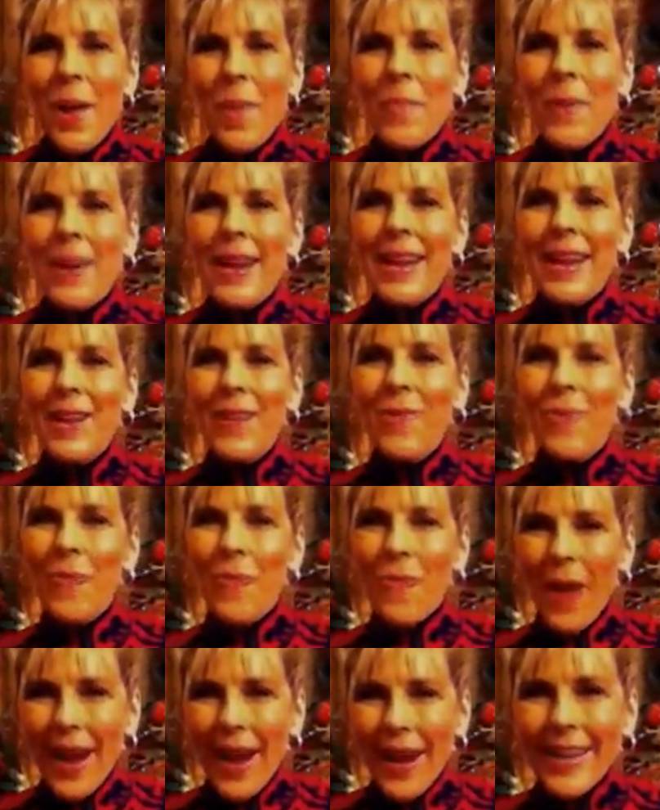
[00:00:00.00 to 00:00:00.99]
But he
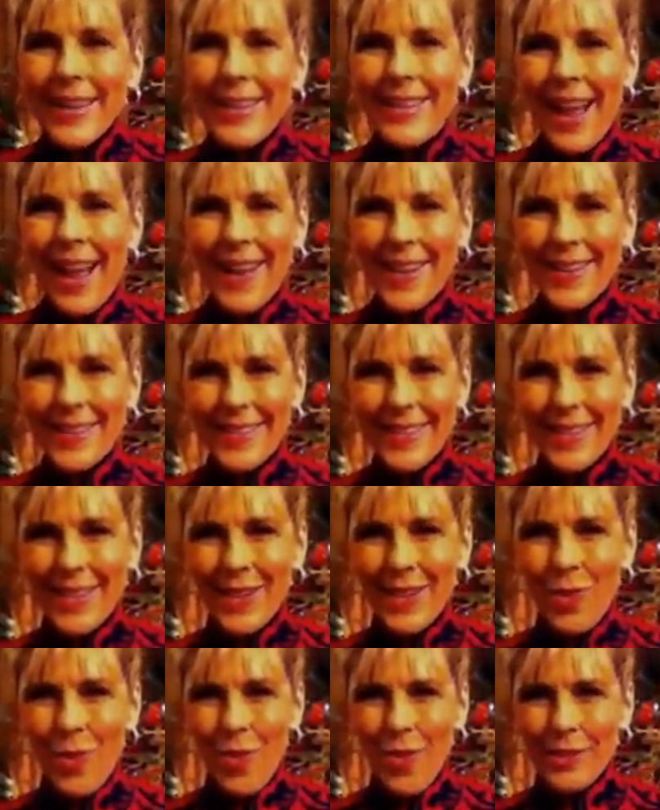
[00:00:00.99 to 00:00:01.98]
recognized the
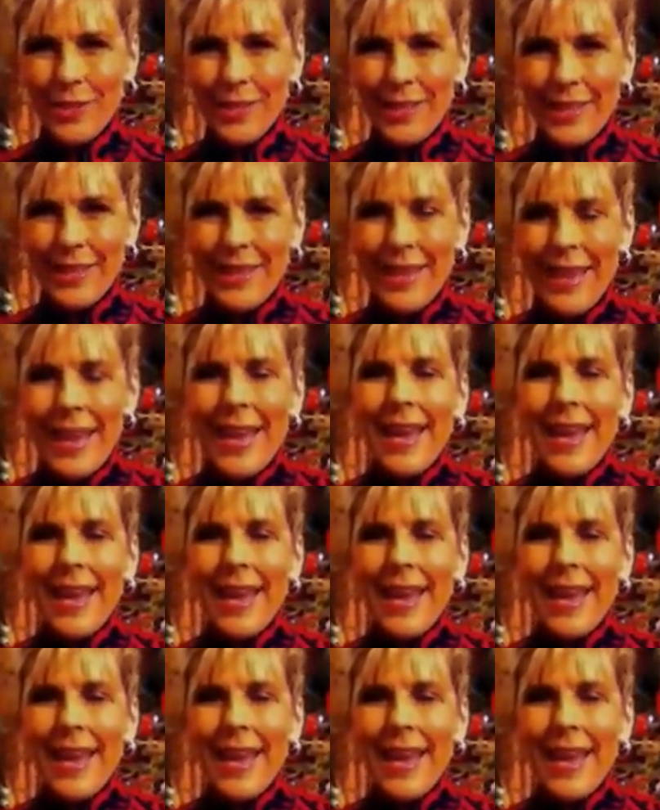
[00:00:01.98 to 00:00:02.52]
anointing.